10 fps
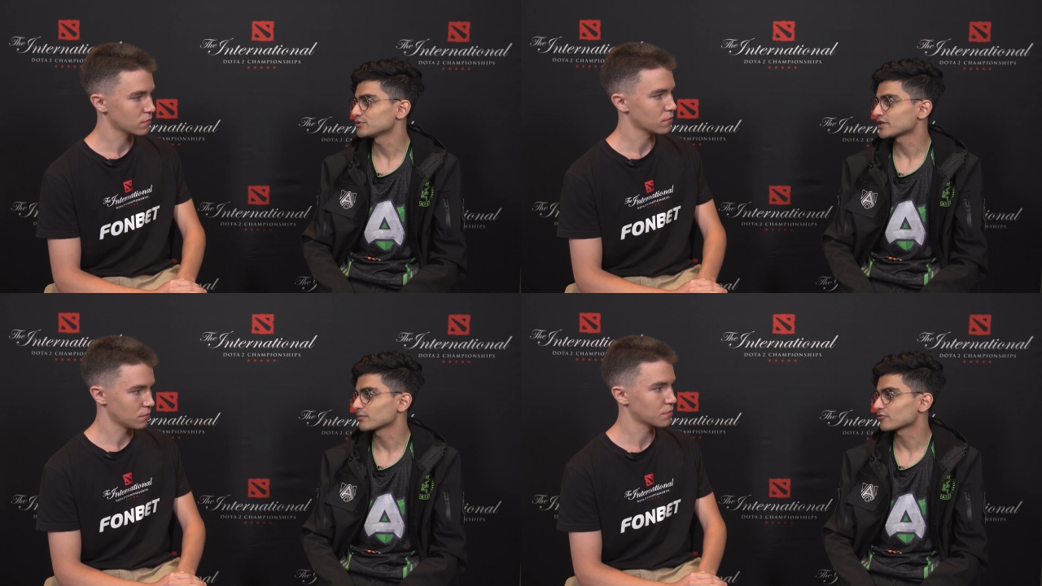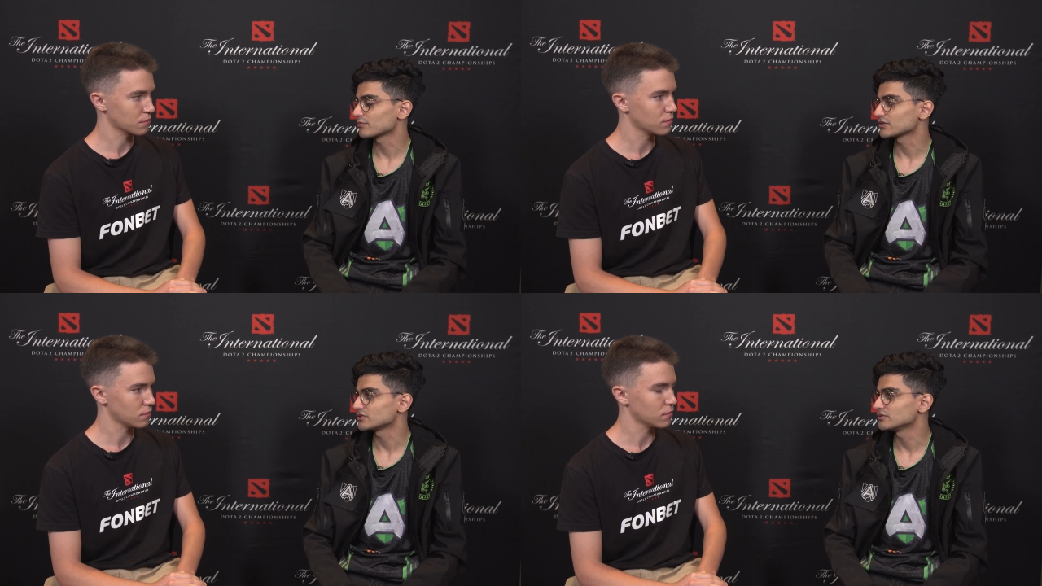Speaker 1: bootcamp
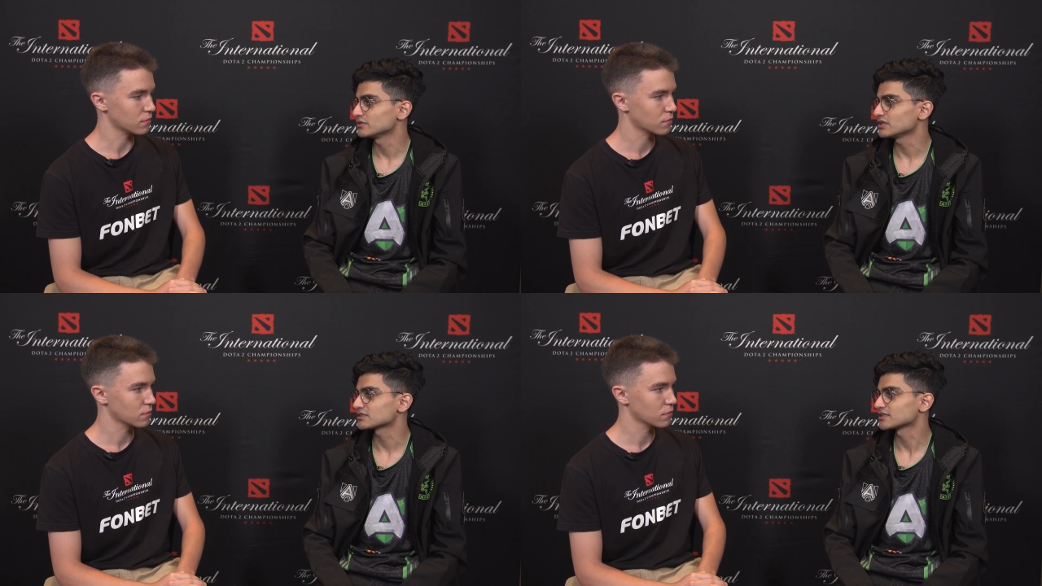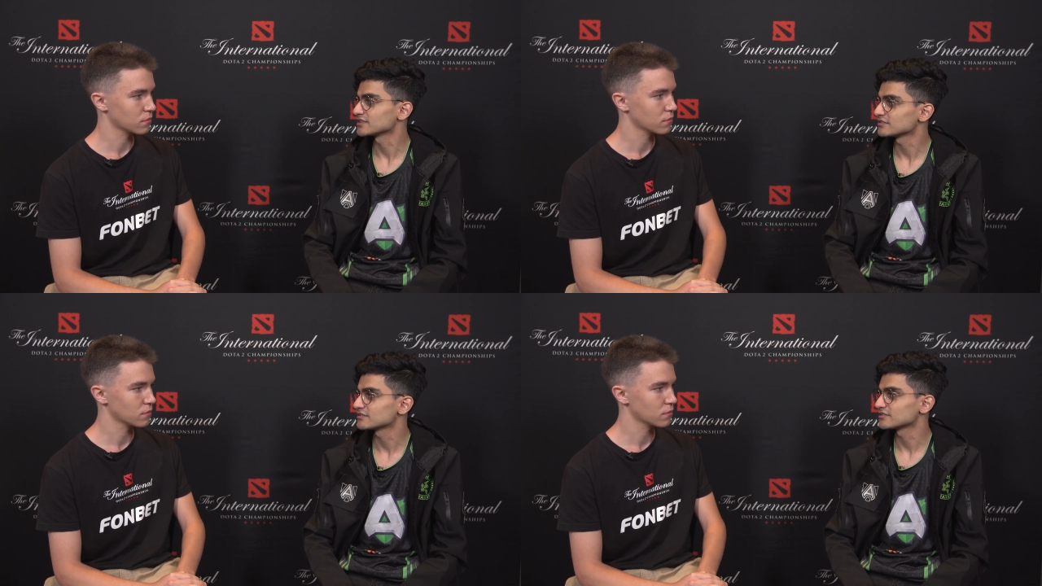for about 2 weeks,
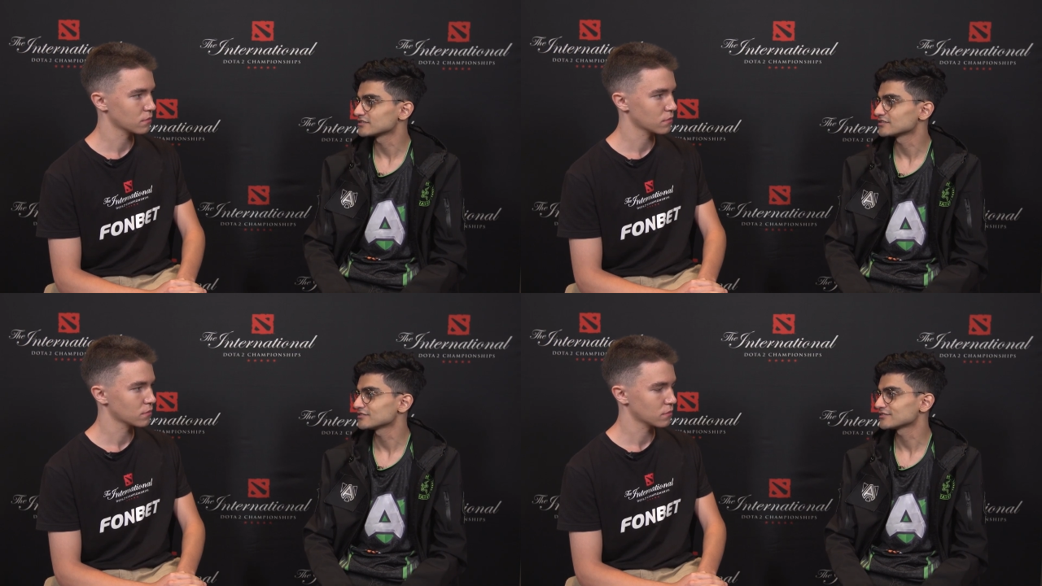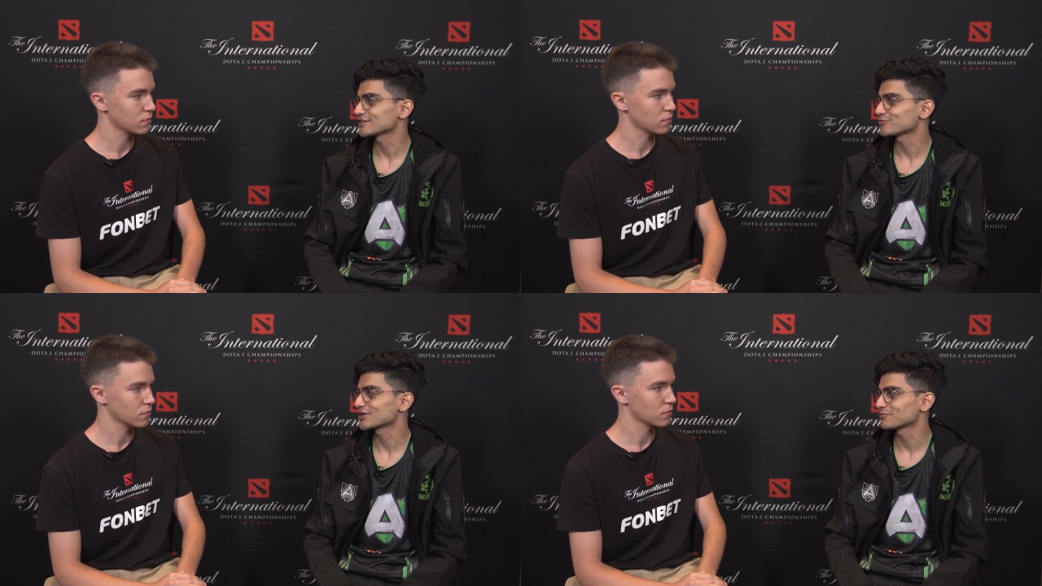and
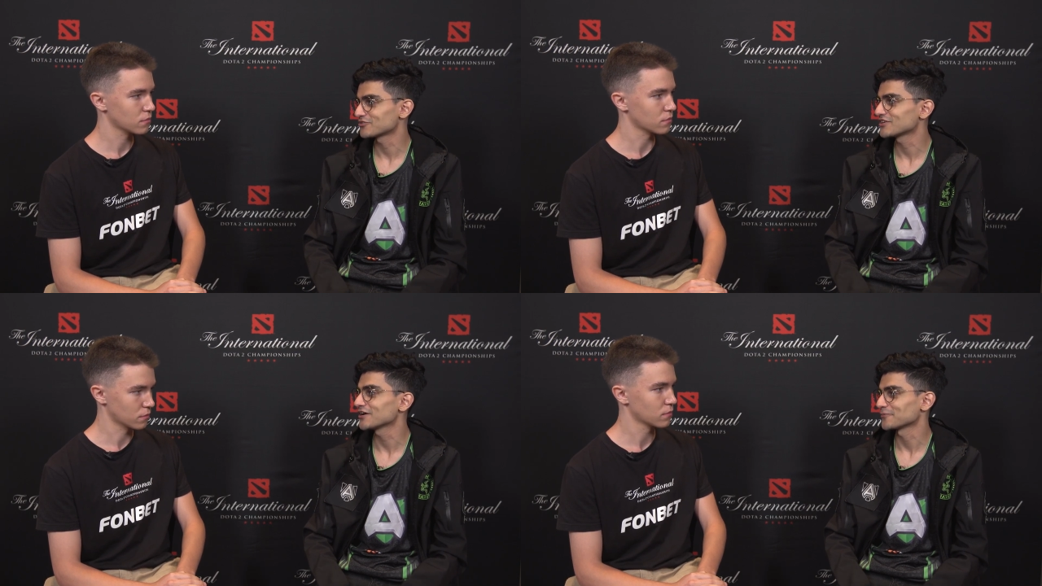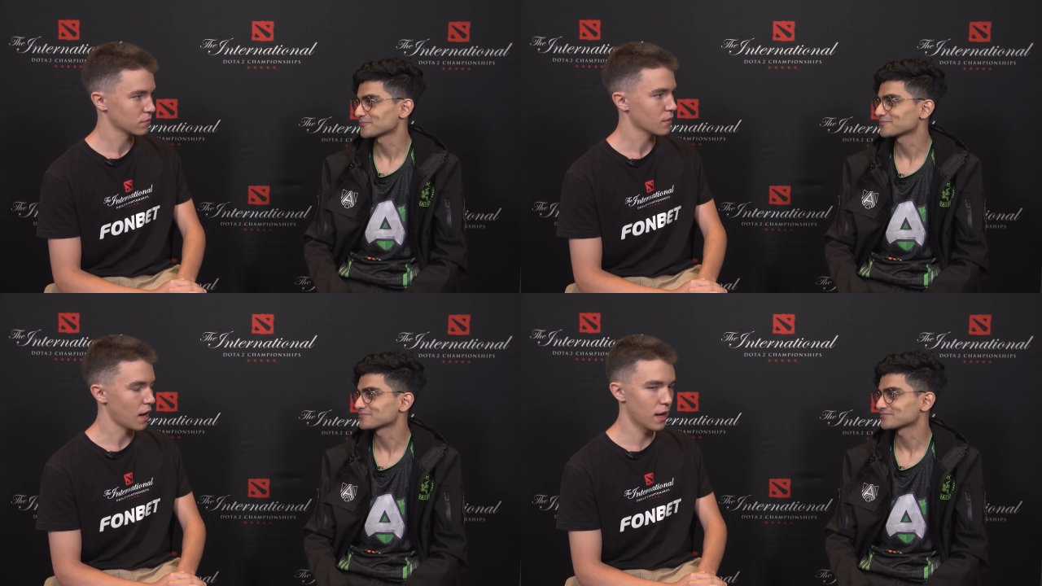then we came to TI.
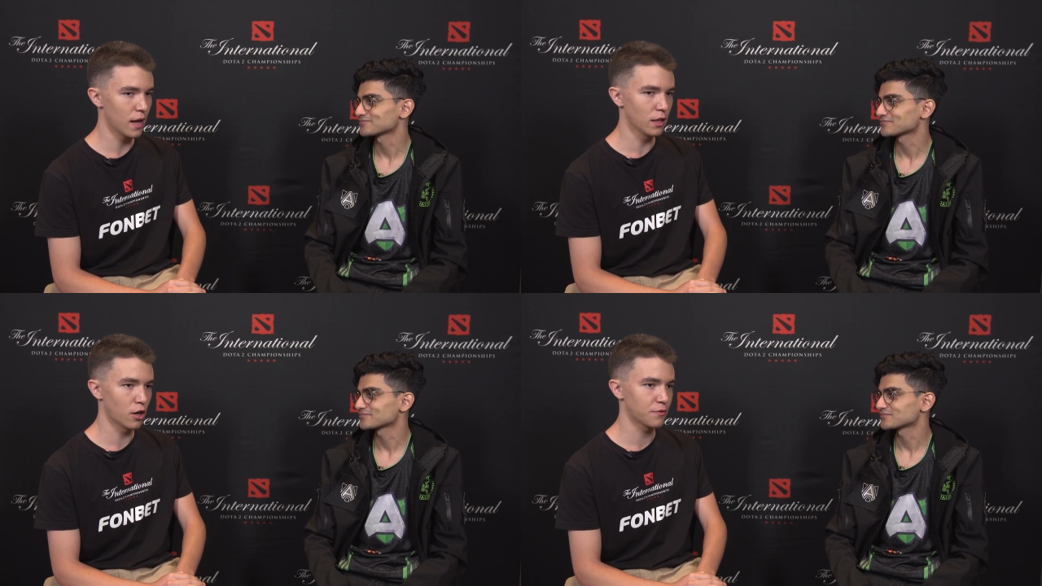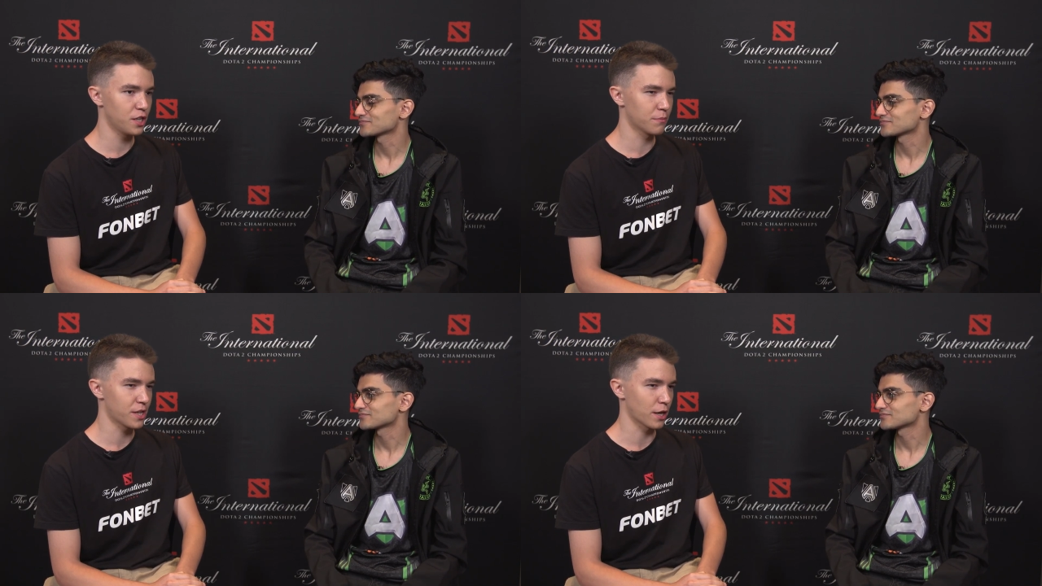
Speaker 2: A lot
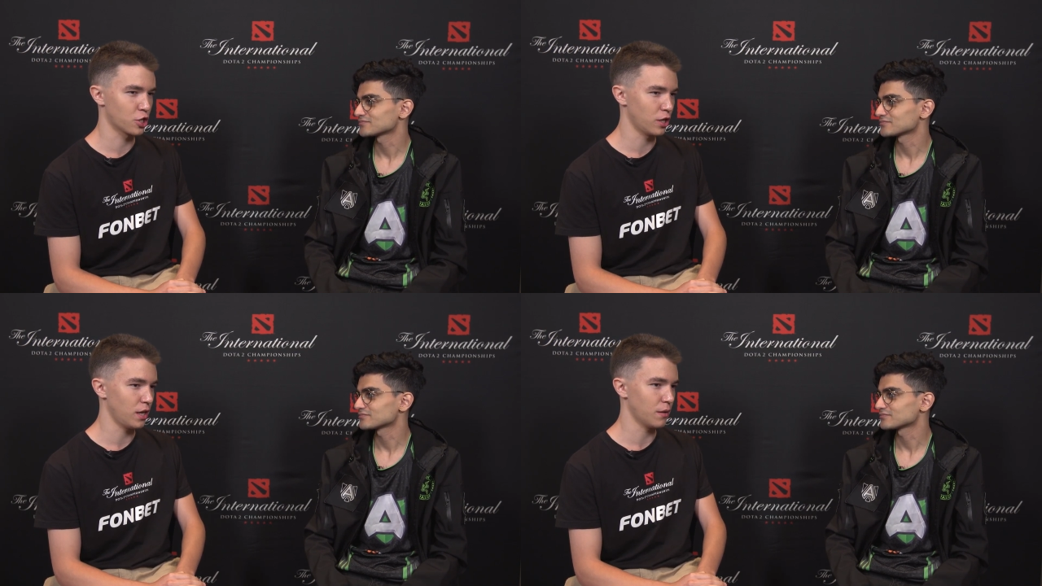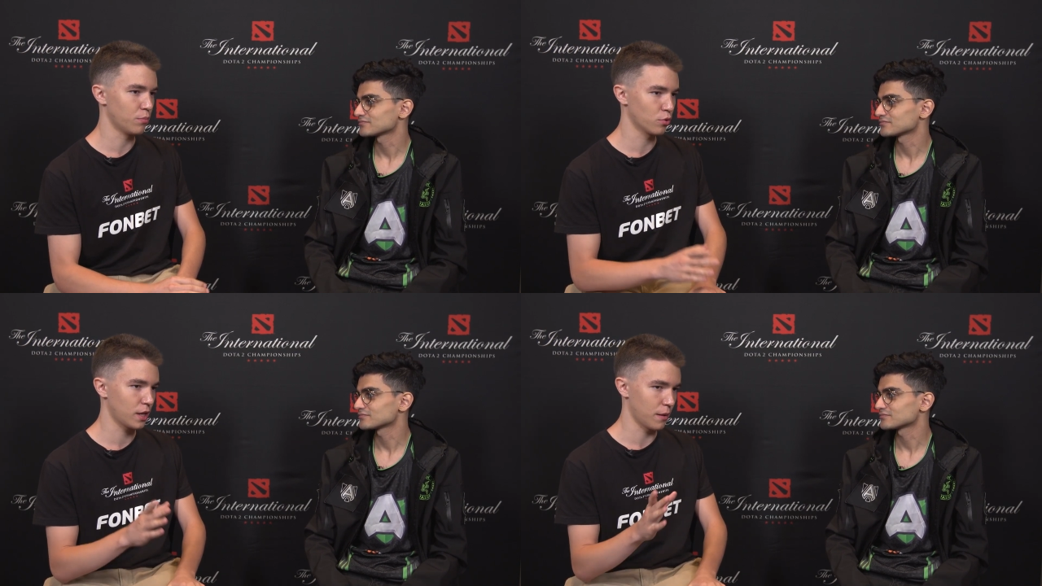of teams actually
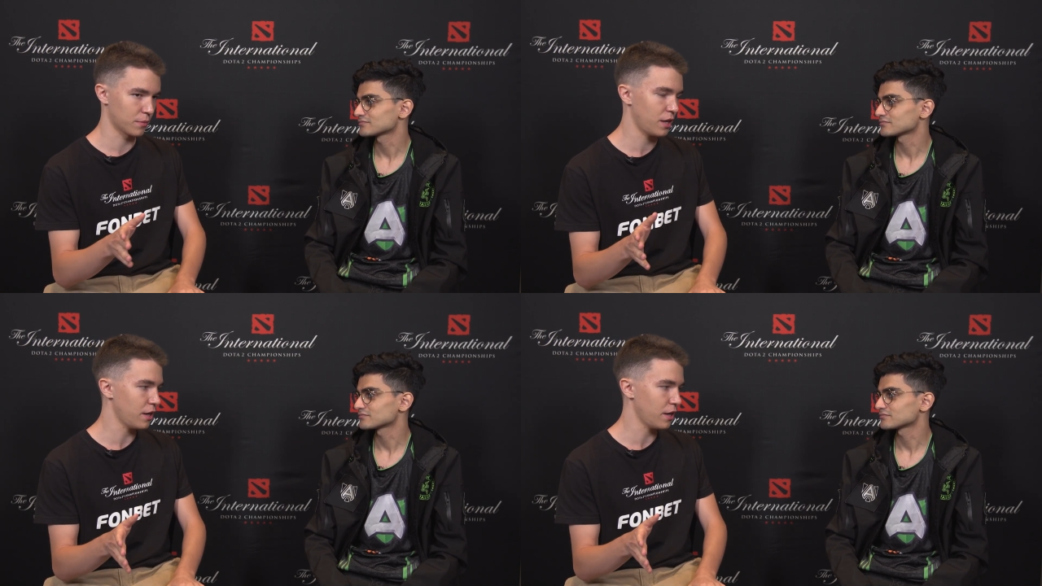bootcamped